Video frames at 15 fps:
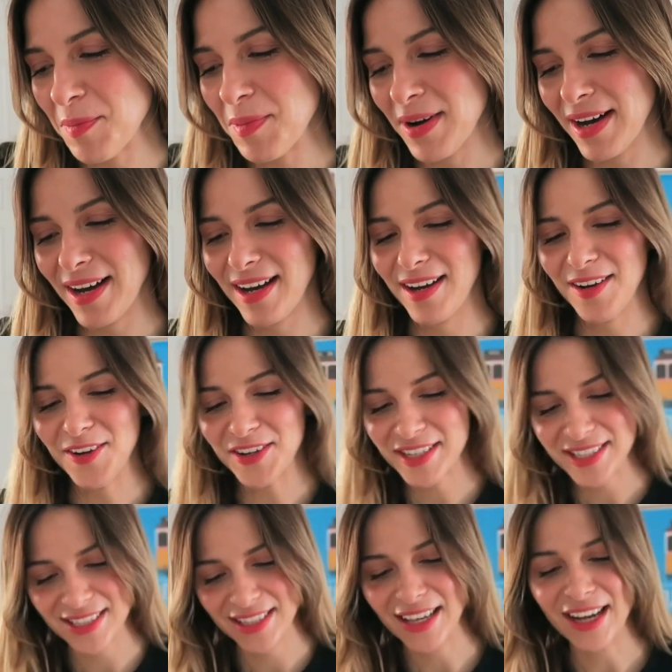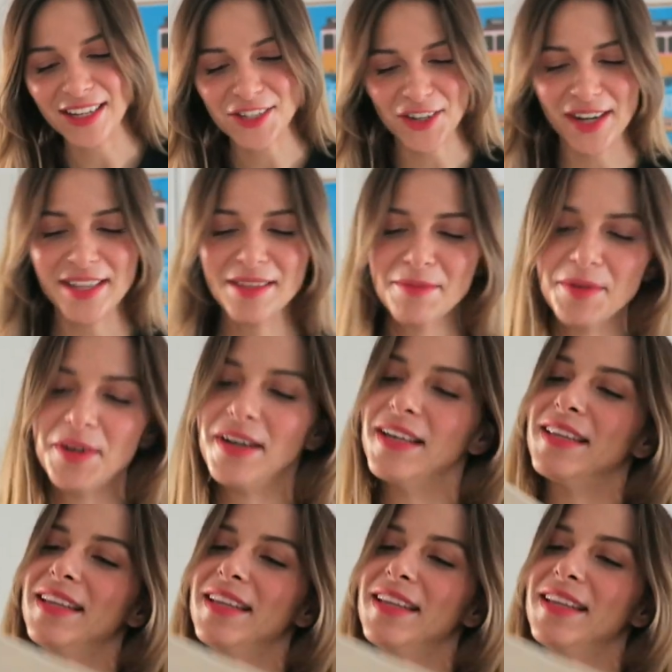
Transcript: But honestly, I tried them on